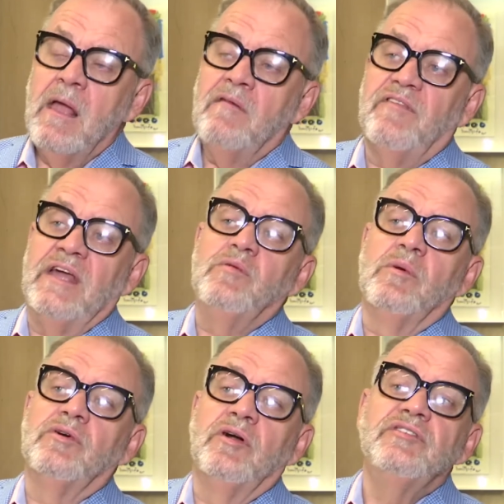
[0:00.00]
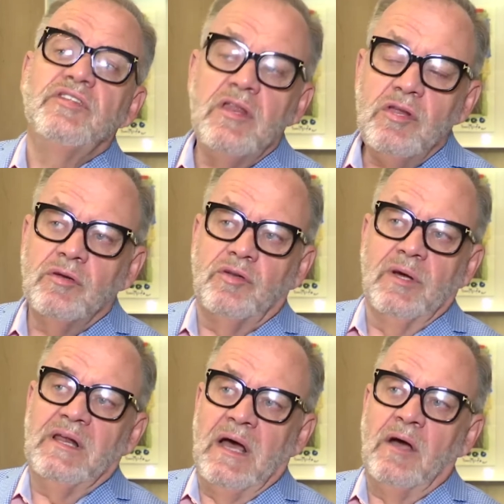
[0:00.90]
that will continue
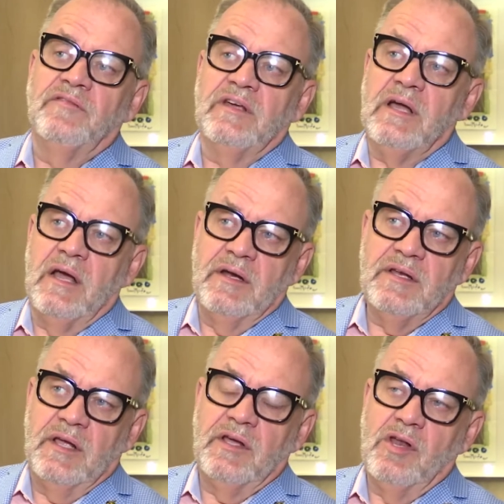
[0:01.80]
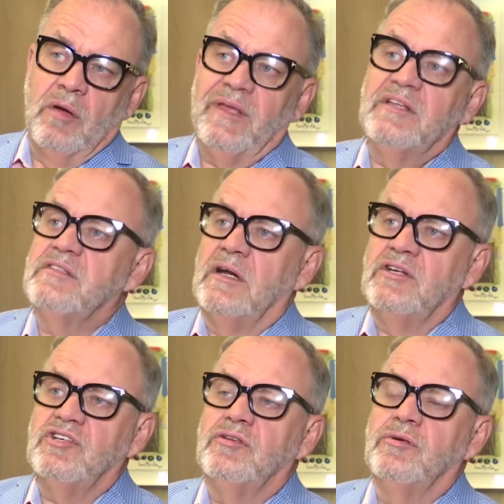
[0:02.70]
to allow the current economic
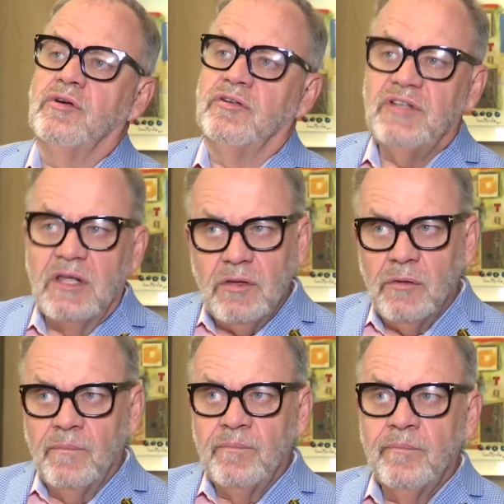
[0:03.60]
structure to continue,